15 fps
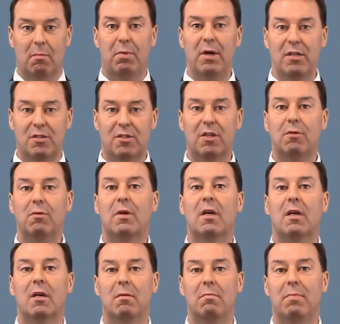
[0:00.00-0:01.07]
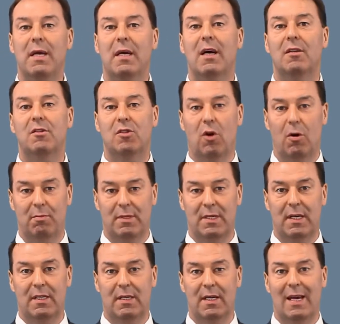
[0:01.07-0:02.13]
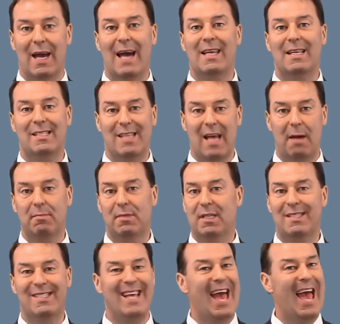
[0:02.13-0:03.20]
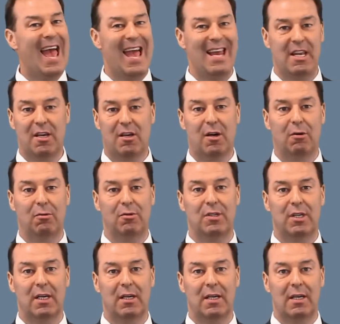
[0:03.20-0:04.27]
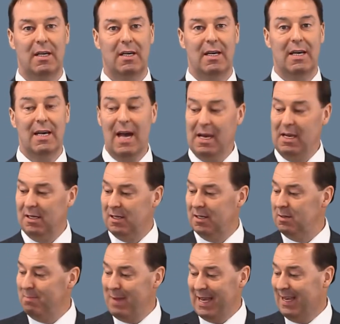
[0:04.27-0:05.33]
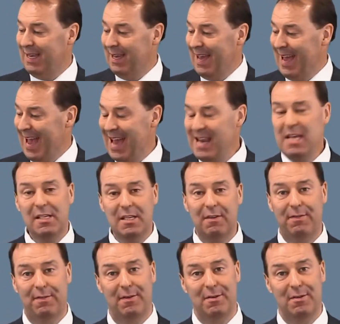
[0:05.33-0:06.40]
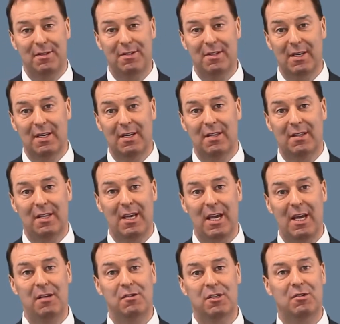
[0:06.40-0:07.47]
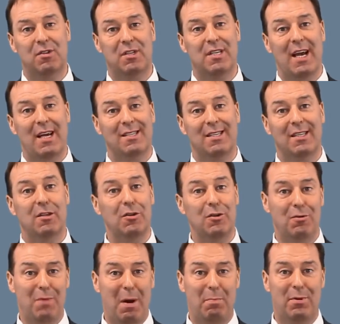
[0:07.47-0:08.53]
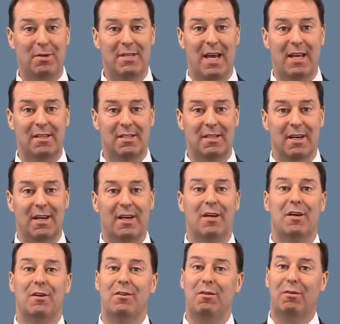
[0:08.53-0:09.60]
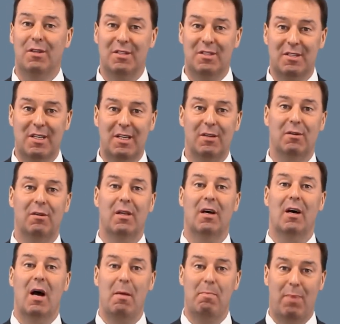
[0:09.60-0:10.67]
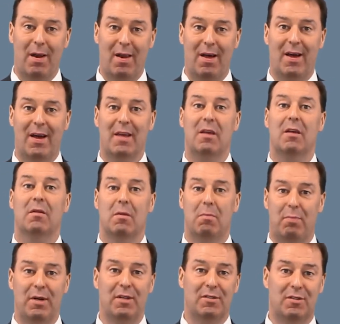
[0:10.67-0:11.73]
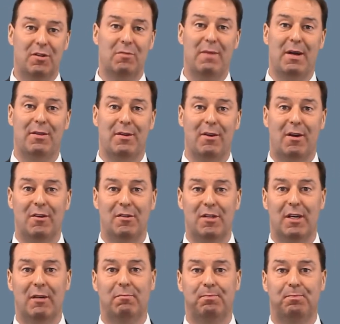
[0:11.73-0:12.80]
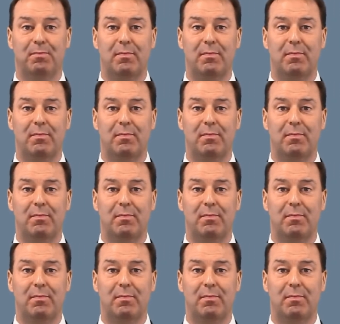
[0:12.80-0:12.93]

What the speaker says: PRINCE2 can be adopted and adapted to any culture. And it doesn't make any difference the industry sector that you represent. You can still apply the PRINCE2 methodology.